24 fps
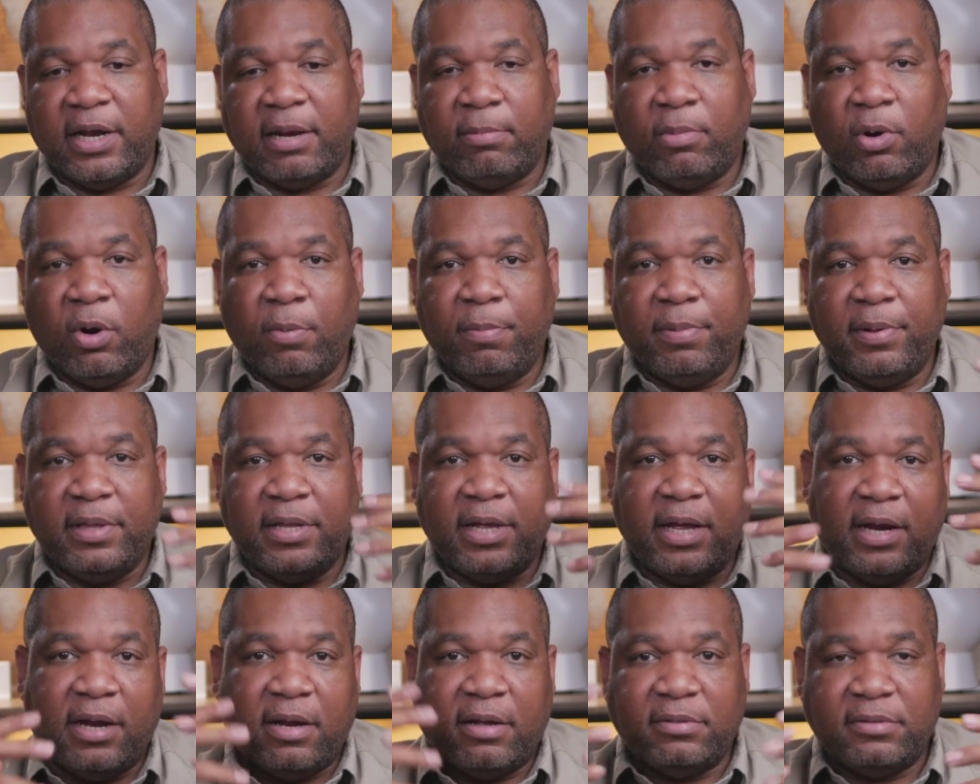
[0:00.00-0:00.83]
I'm hoping
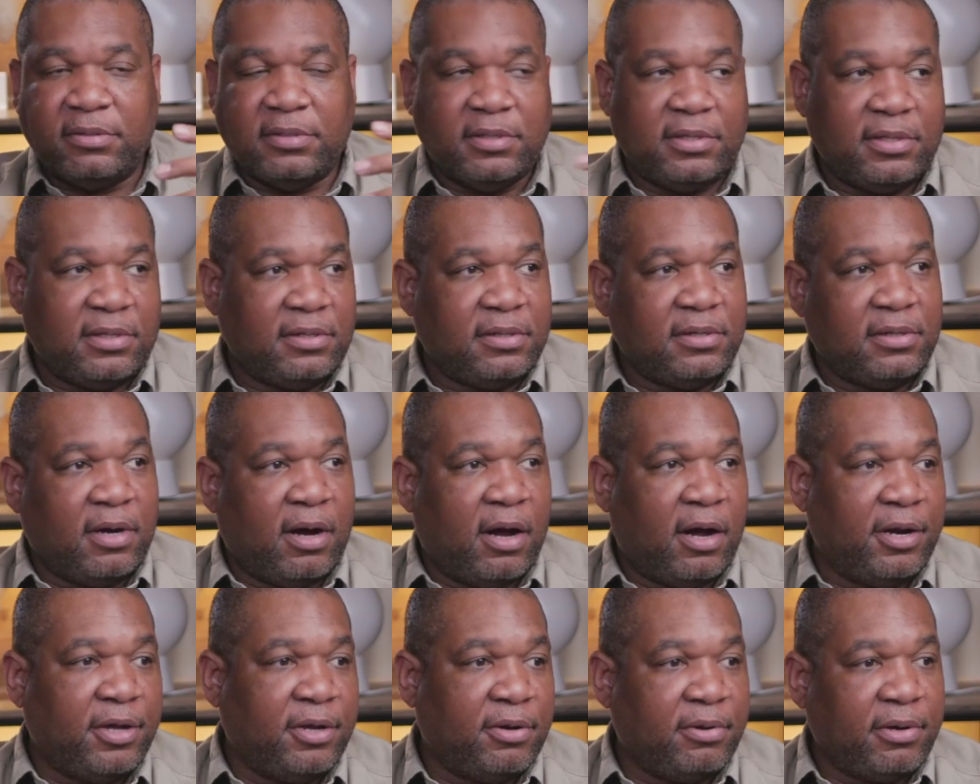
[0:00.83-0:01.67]
that the
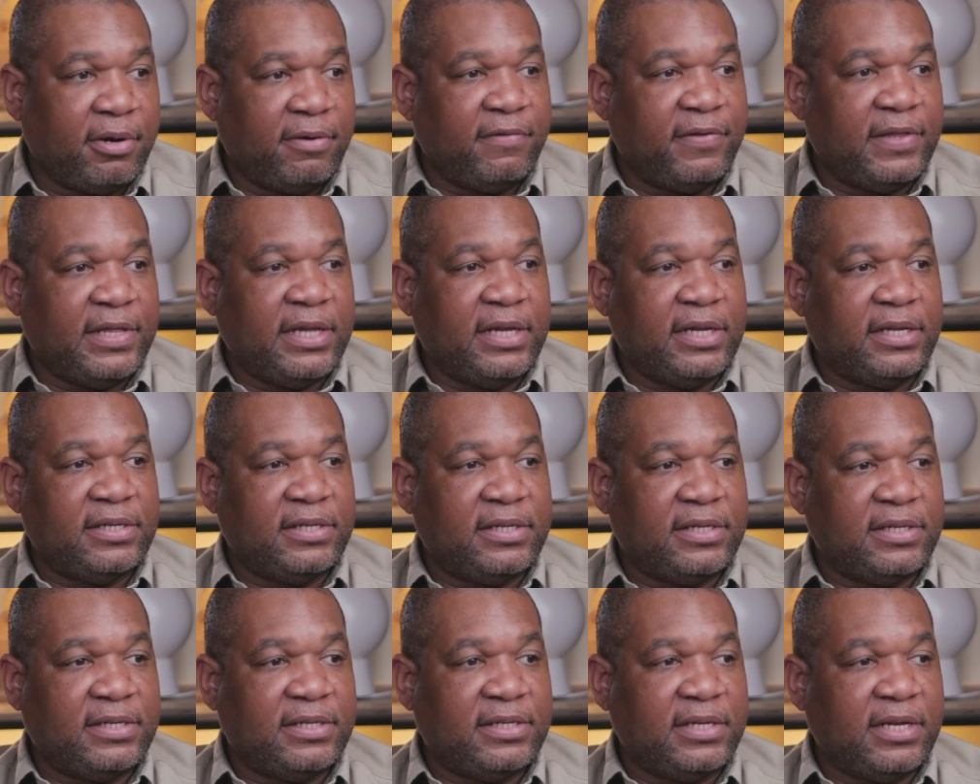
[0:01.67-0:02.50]
audio and everything is
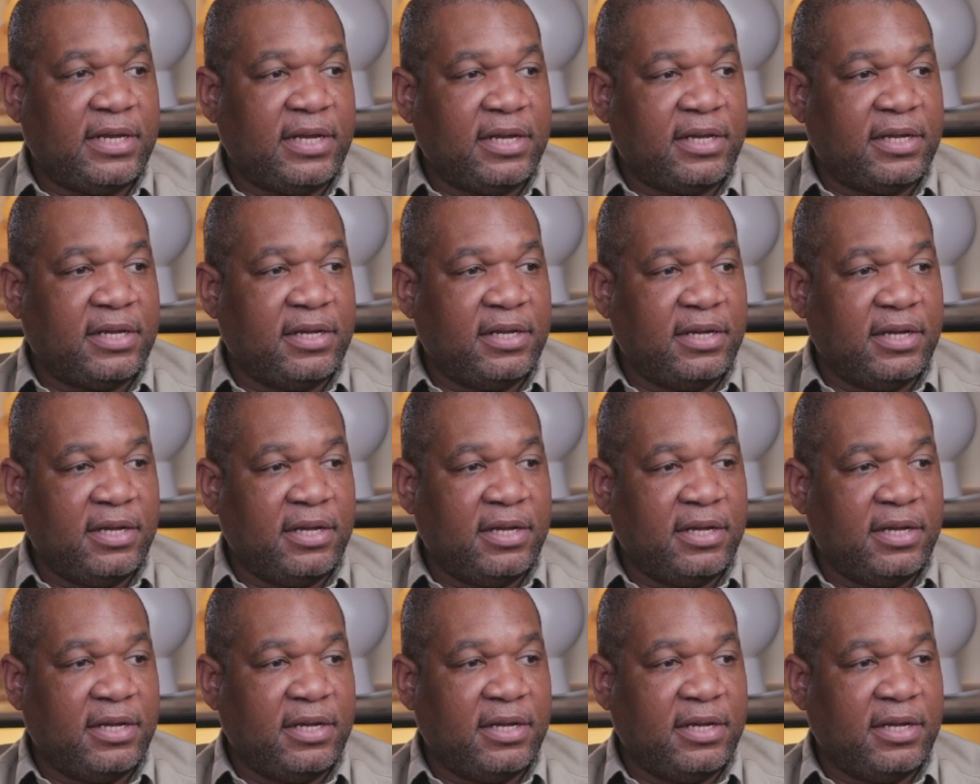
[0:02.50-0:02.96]
in sync.